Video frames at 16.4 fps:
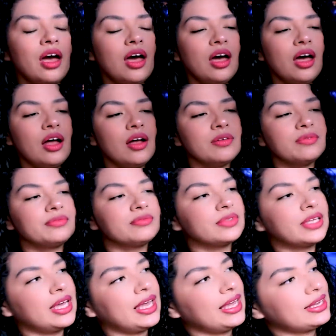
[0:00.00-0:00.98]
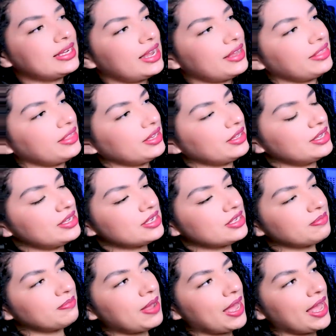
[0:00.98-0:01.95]
Um, and I think
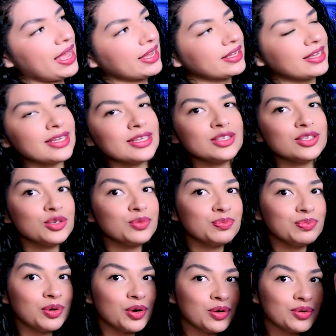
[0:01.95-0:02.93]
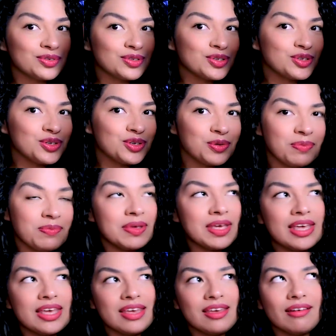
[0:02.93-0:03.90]
this bag is supposed to
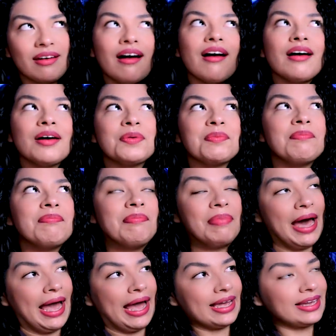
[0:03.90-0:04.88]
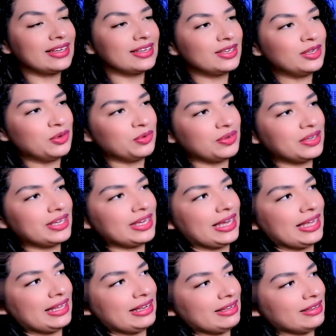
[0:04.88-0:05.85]
be a bag you
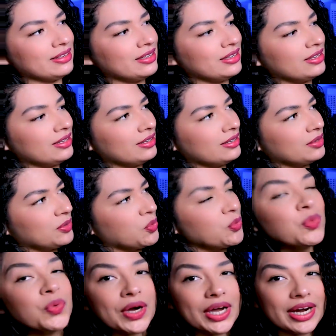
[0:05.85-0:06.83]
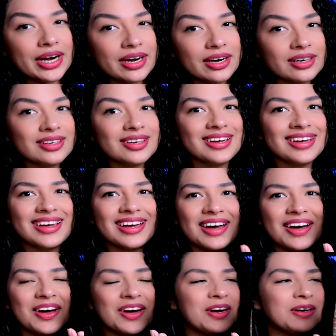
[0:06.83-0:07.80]
can wear
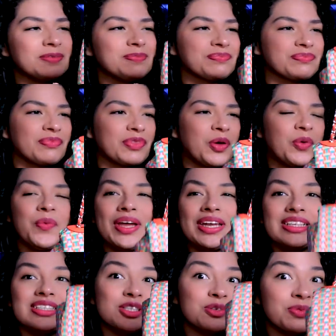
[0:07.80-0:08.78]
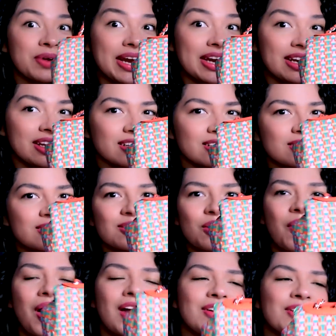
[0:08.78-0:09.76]
um, when it's raining.
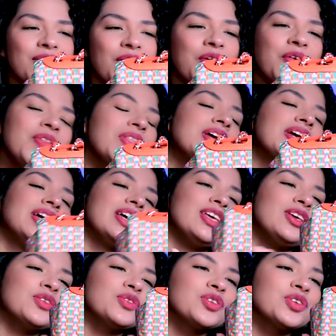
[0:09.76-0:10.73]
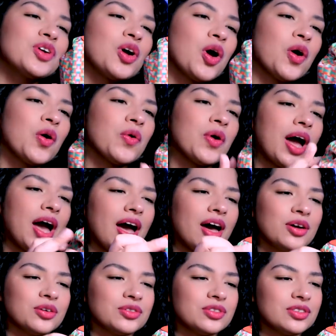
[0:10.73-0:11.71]
So I don't know, you go
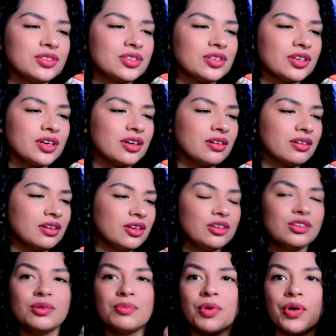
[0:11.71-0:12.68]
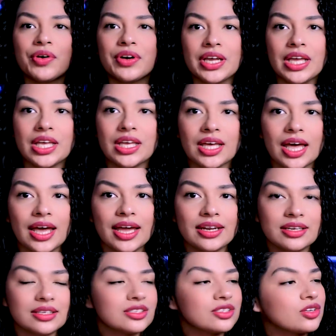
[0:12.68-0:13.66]
out in the morning
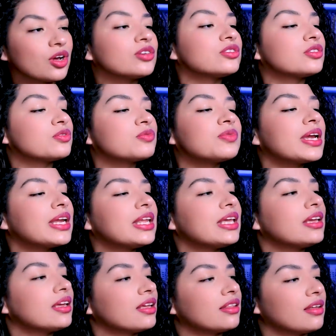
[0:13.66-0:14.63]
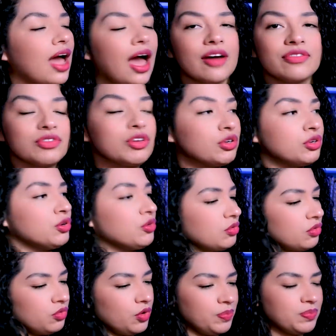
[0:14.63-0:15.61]
and it starts raining in the afternoon.
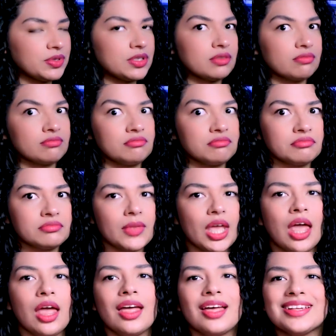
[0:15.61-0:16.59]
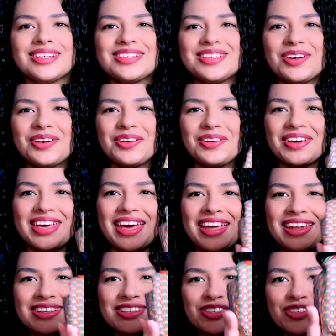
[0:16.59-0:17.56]
Whoops! So you
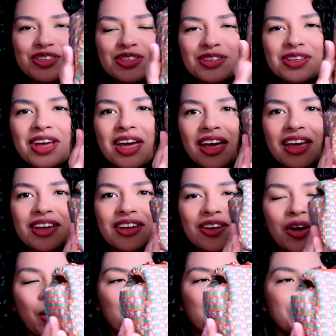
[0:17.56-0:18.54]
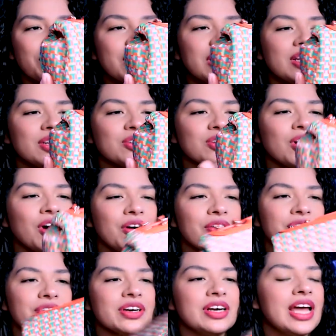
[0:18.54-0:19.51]
can just, you know, put the little
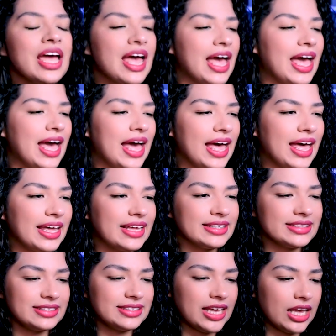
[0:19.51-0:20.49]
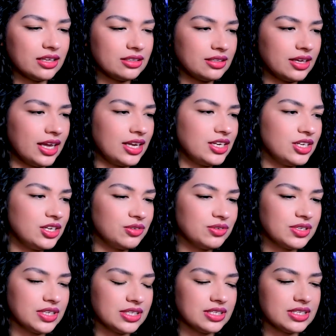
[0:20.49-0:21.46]
cover and yeah, and
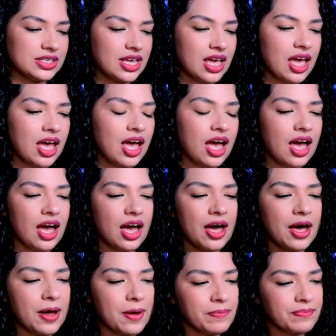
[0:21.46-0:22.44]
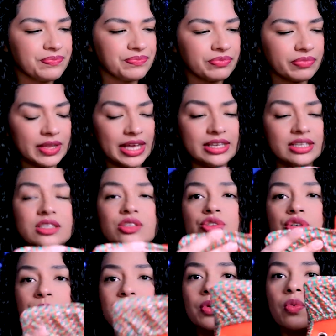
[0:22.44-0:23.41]
use it. Um, and it's
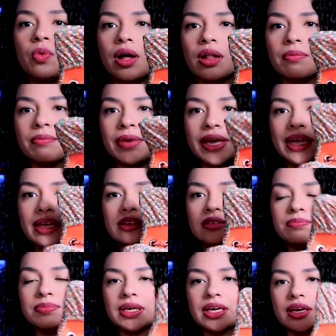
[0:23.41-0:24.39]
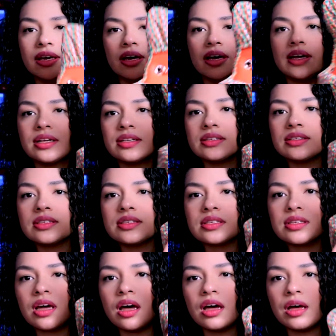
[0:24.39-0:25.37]
super well made
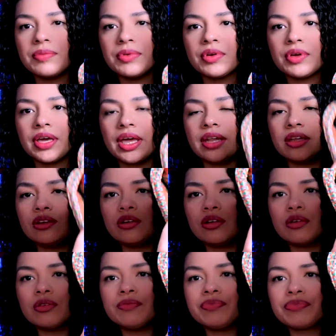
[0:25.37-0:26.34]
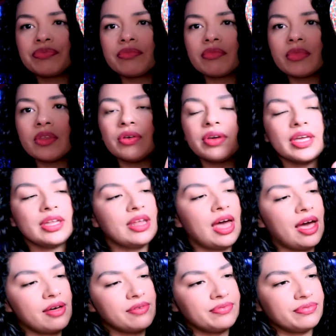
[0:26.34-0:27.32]
because uh, you can, you know, you can
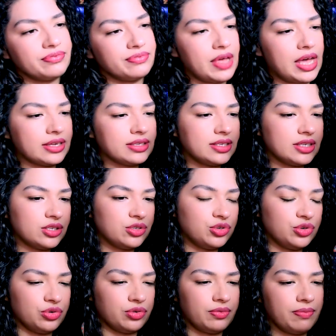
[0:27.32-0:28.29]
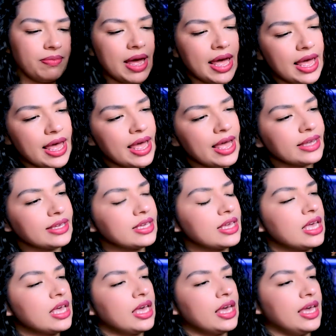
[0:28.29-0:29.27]
have access to your bag
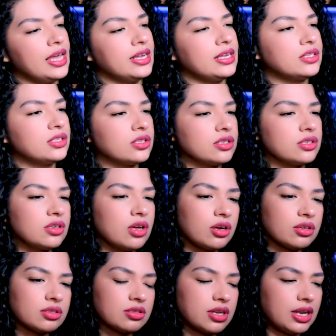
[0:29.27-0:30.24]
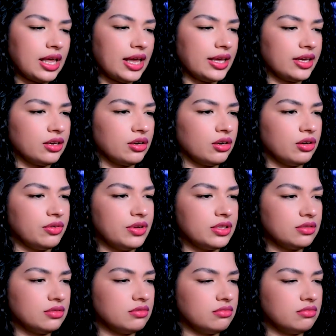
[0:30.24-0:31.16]
and it's not like you know it